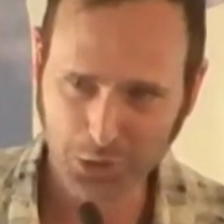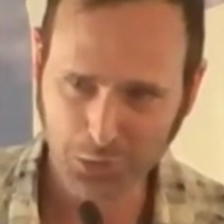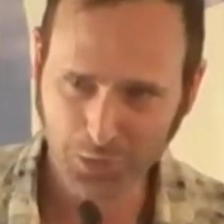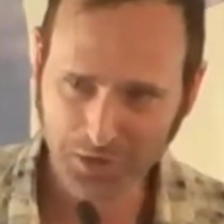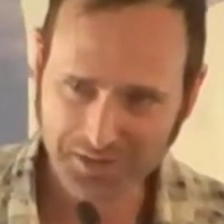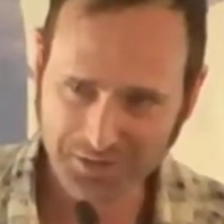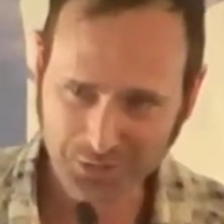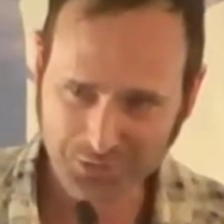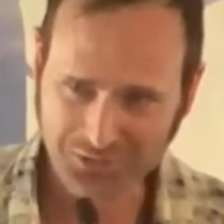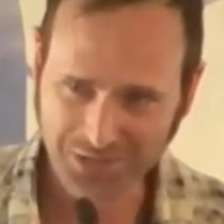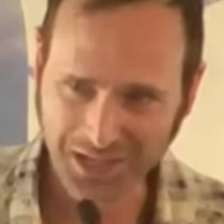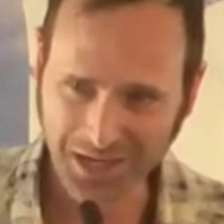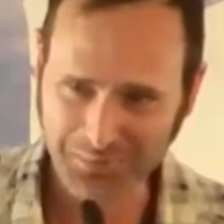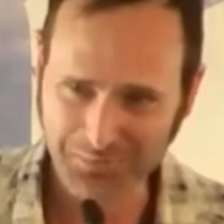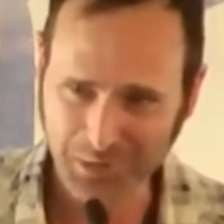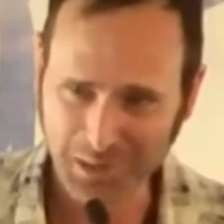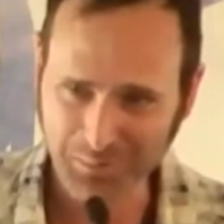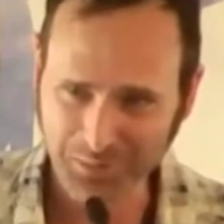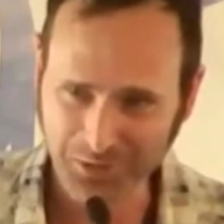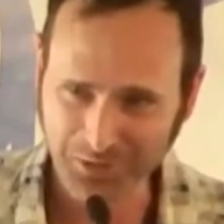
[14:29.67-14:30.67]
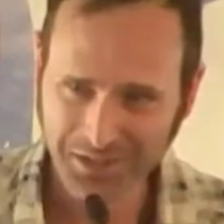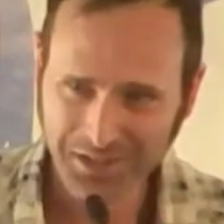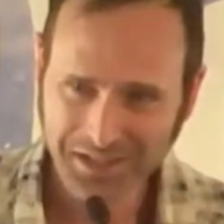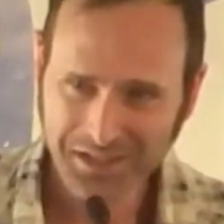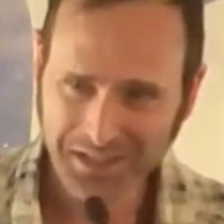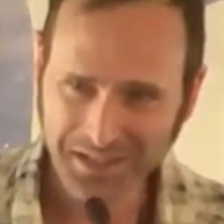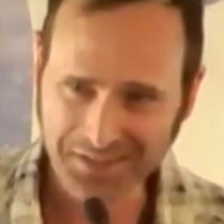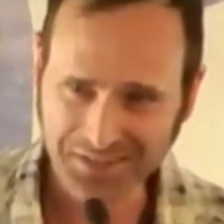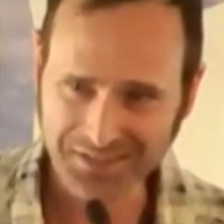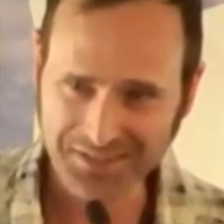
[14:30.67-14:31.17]
You don't want those kind of
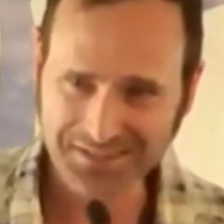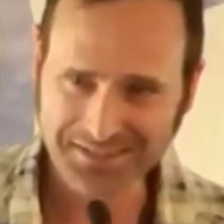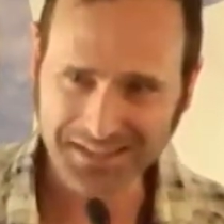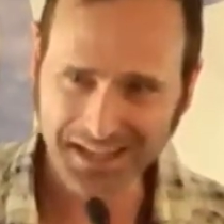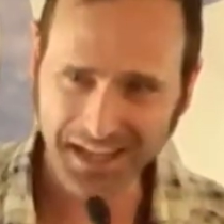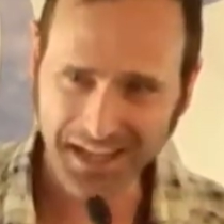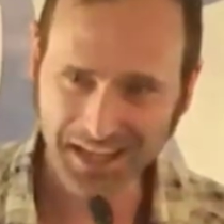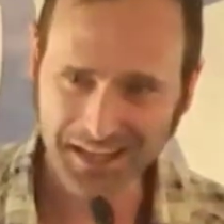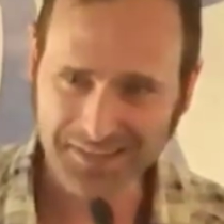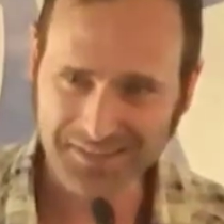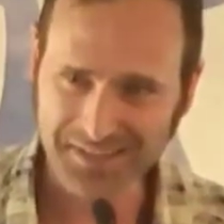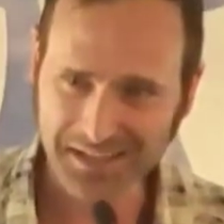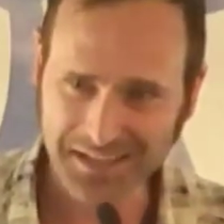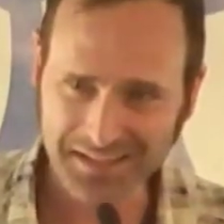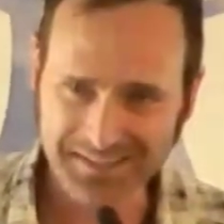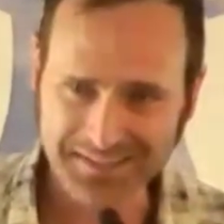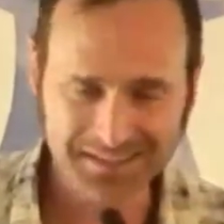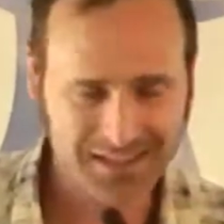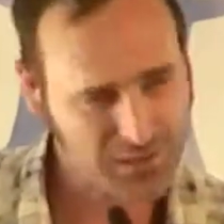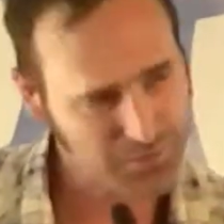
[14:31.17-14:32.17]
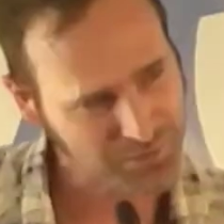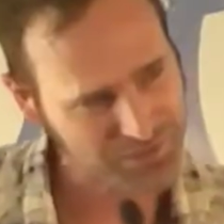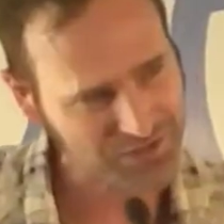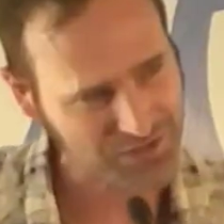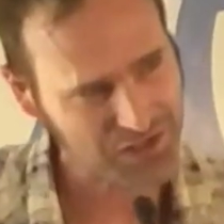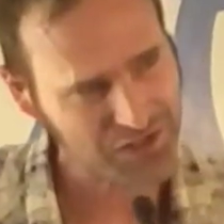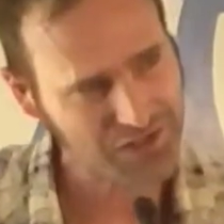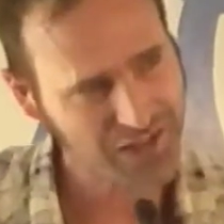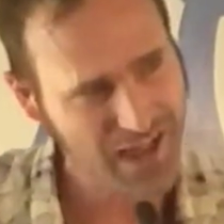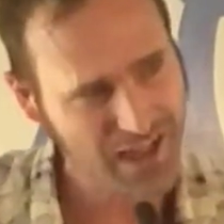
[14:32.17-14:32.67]
people in the stands. I can see them
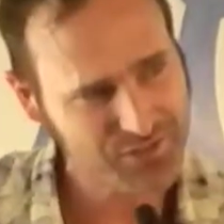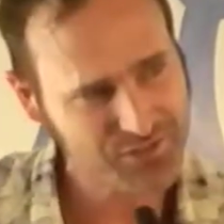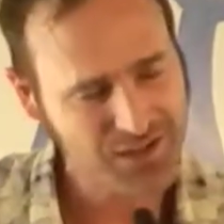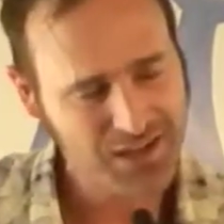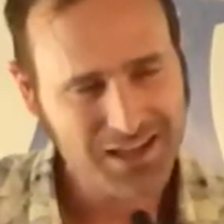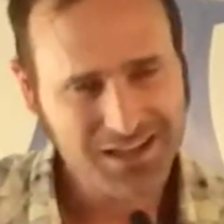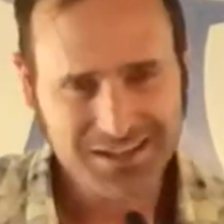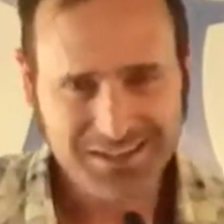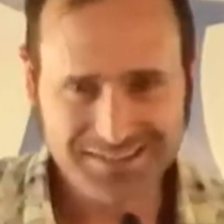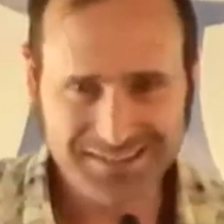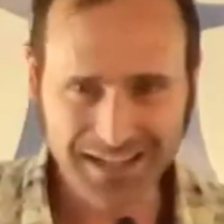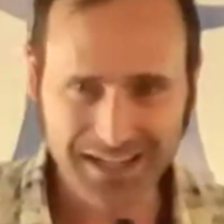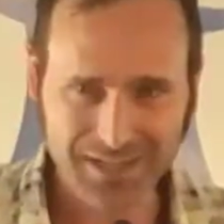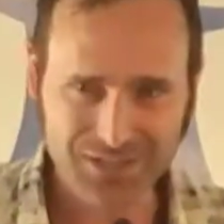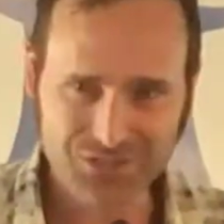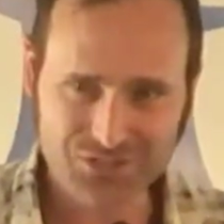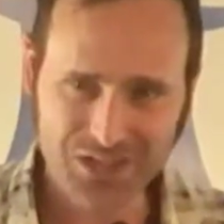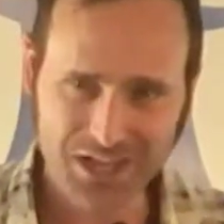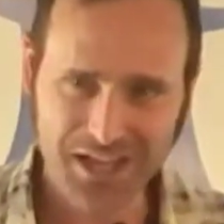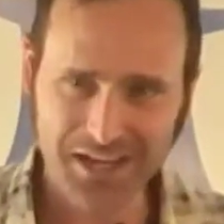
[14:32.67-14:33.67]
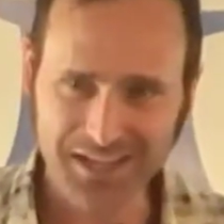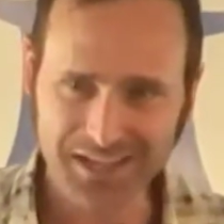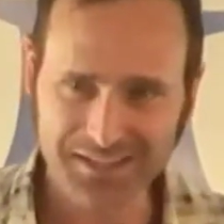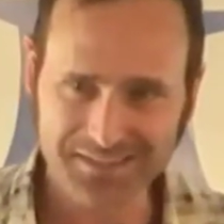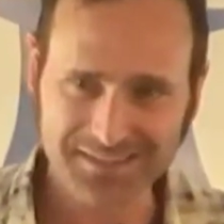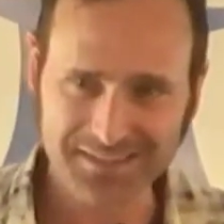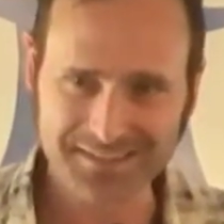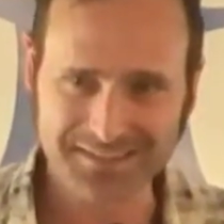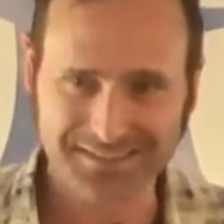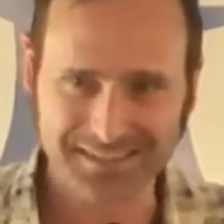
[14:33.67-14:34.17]
missing a last-second shot
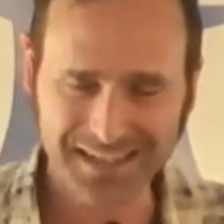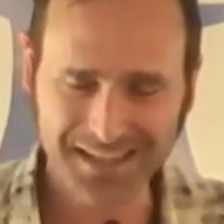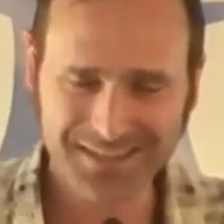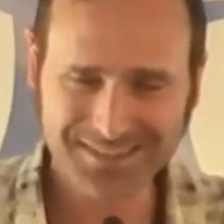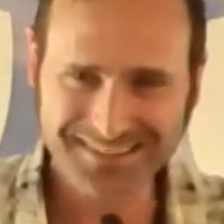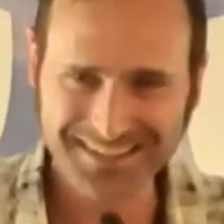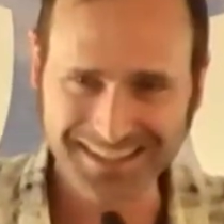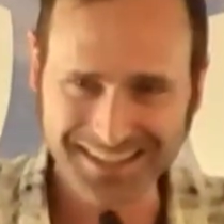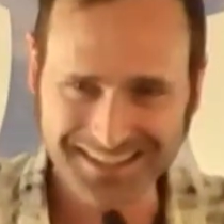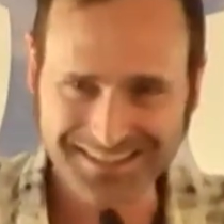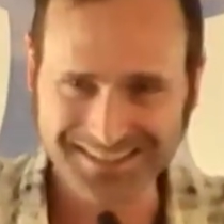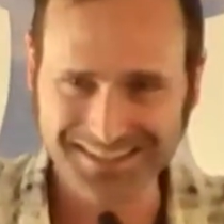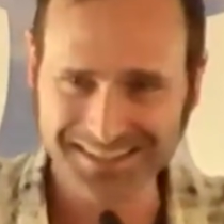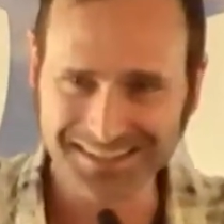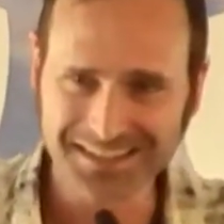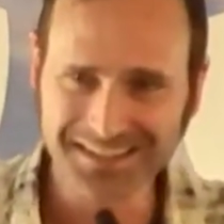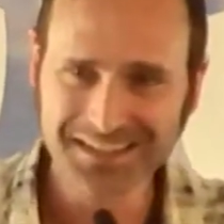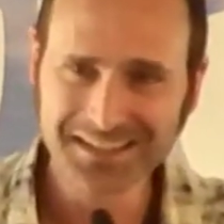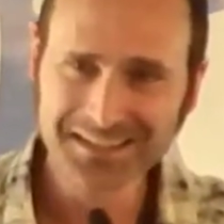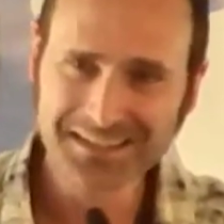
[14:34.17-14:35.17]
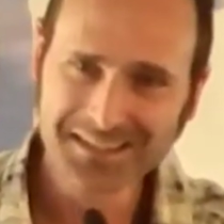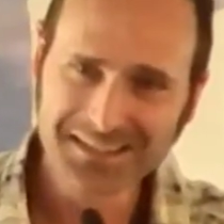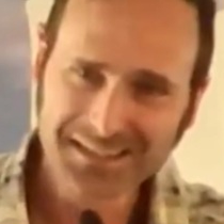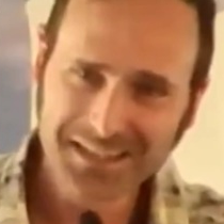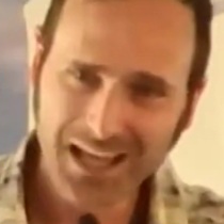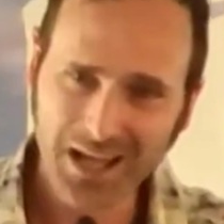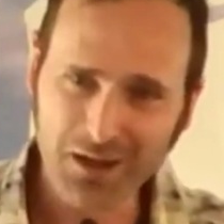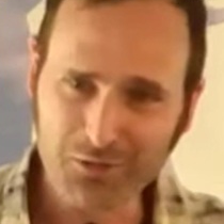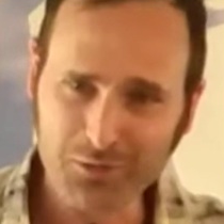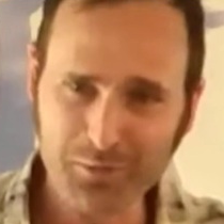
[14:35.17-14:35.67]
against the Celtics,
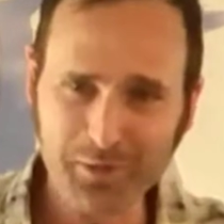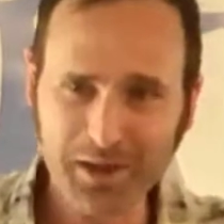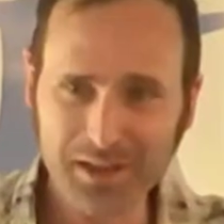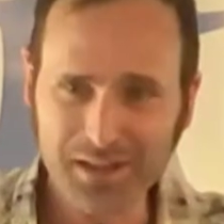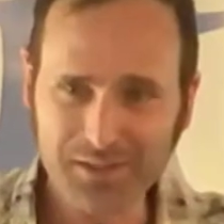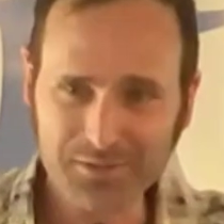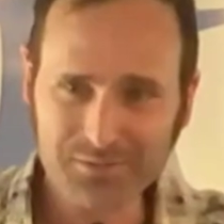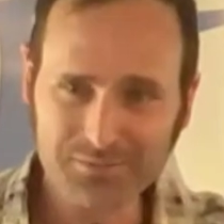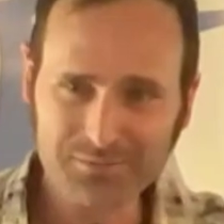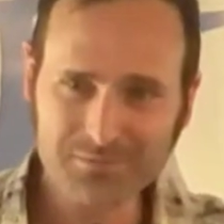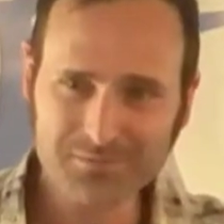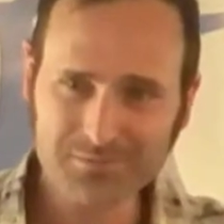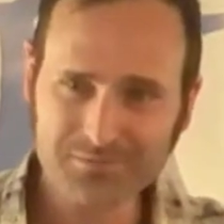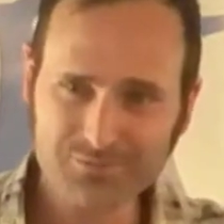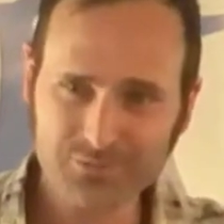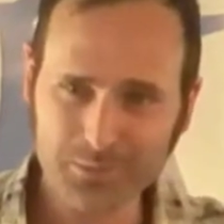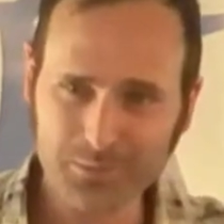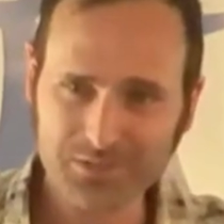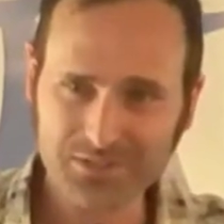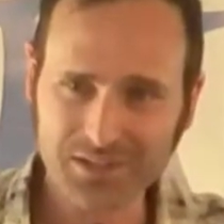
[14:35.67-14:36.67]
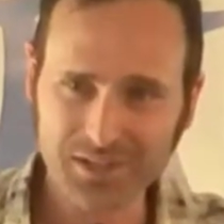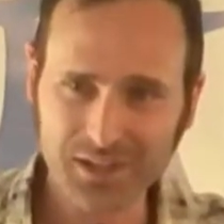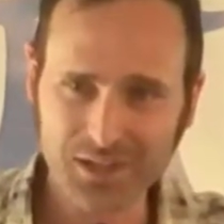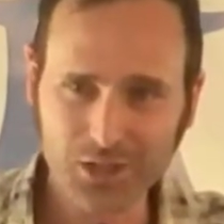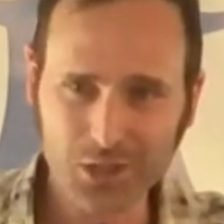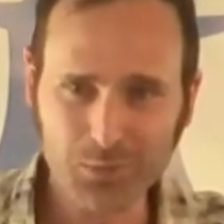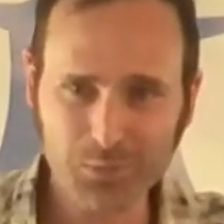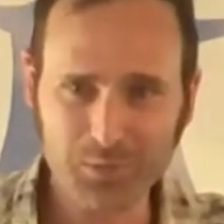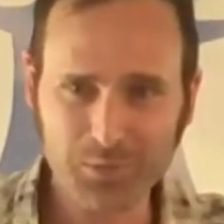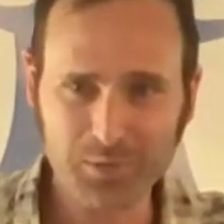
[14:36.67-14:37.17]
and everybody from
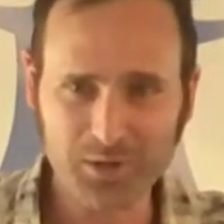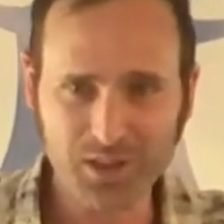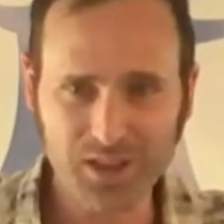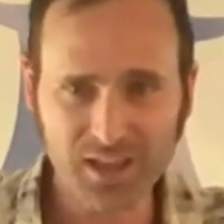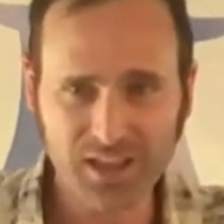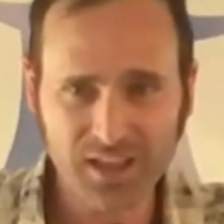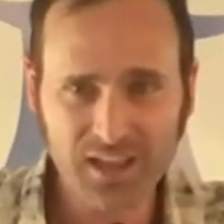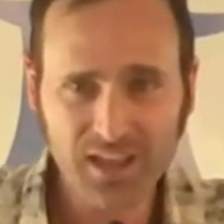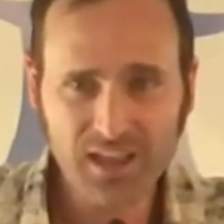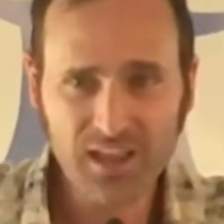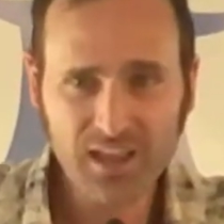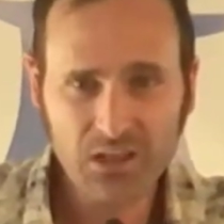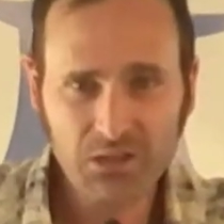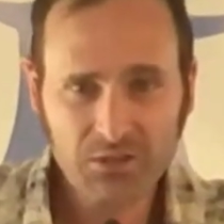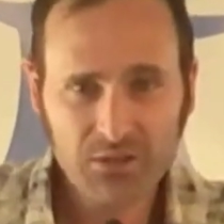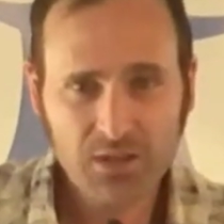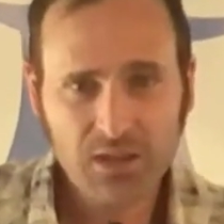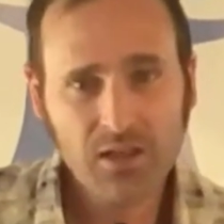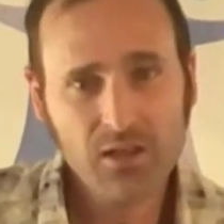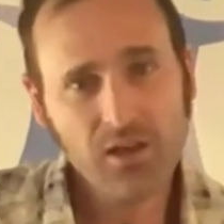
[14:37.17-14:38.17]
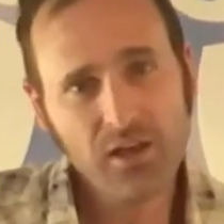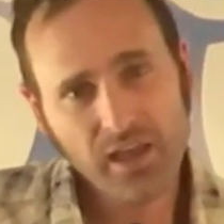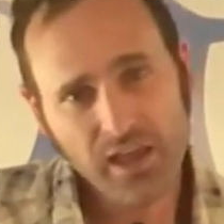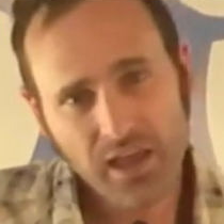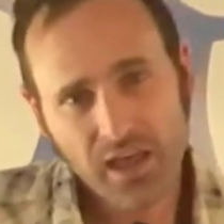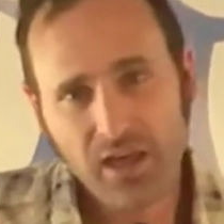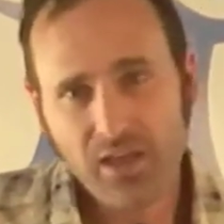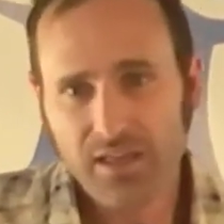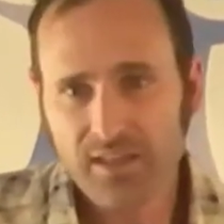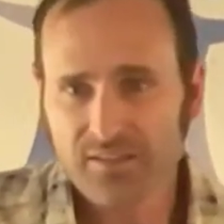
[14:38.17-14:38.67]
City of Hope would be like,
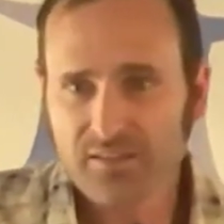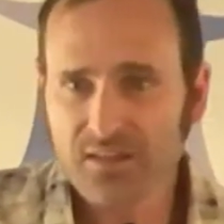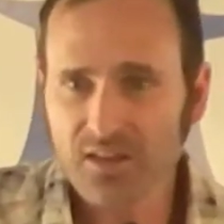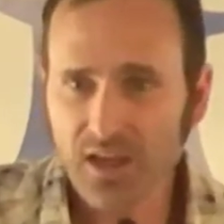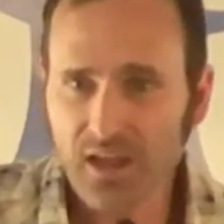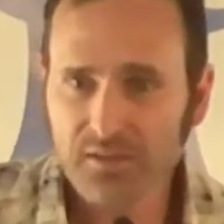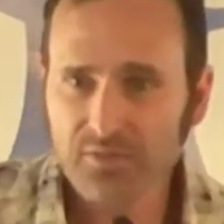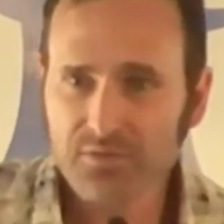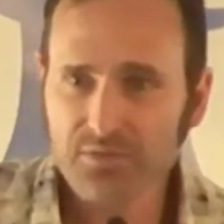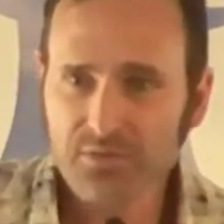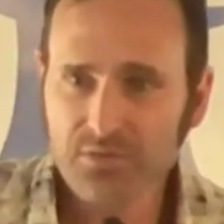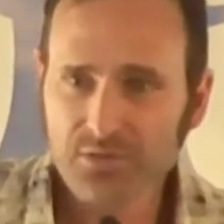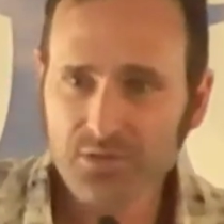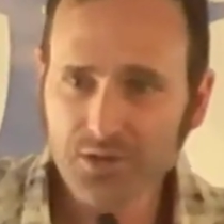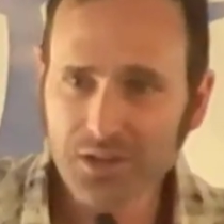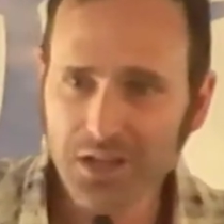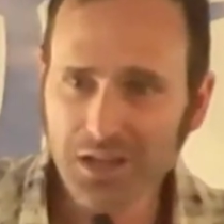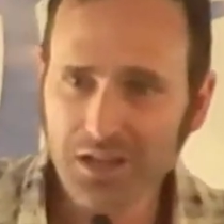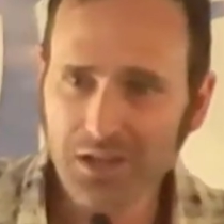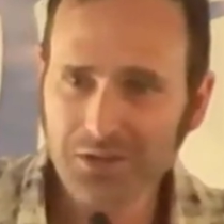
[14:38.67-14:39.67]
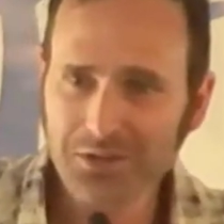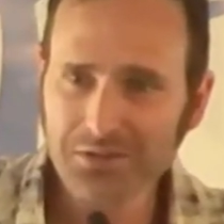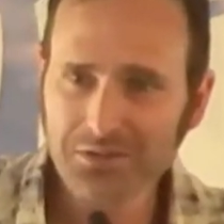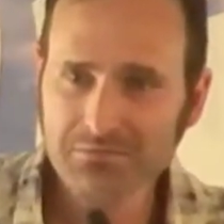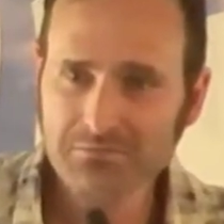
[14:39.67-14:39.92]
well, that's life, You